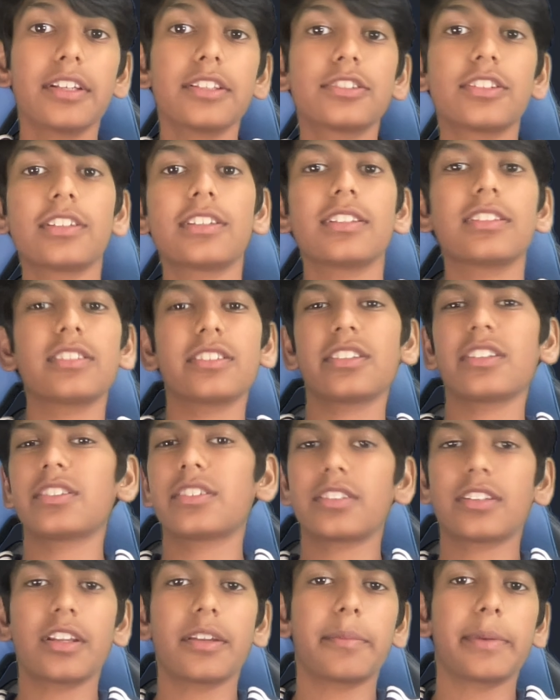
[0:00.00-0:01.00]
So this is
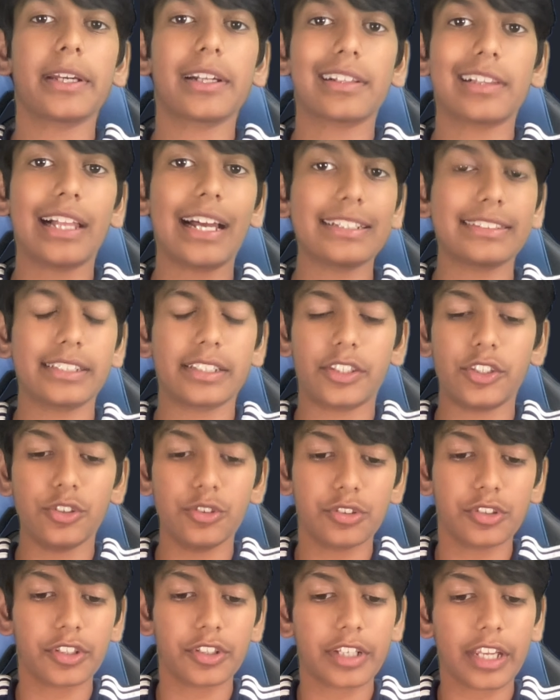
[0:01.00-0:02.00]
just gonna be a classic
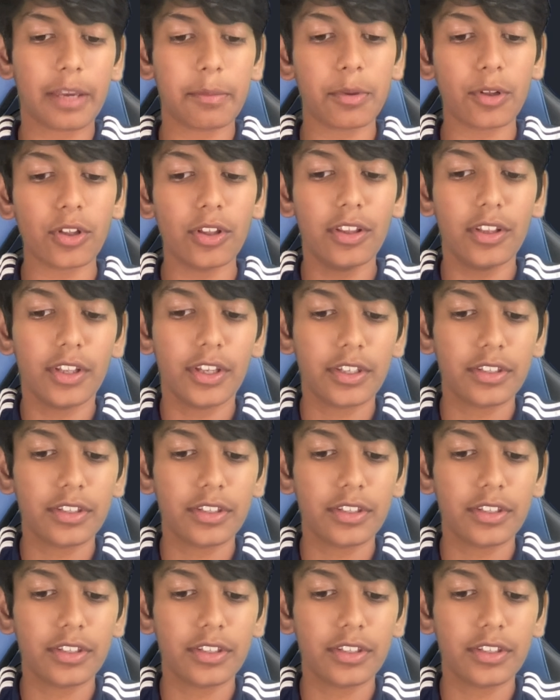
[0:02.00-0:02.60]
user table.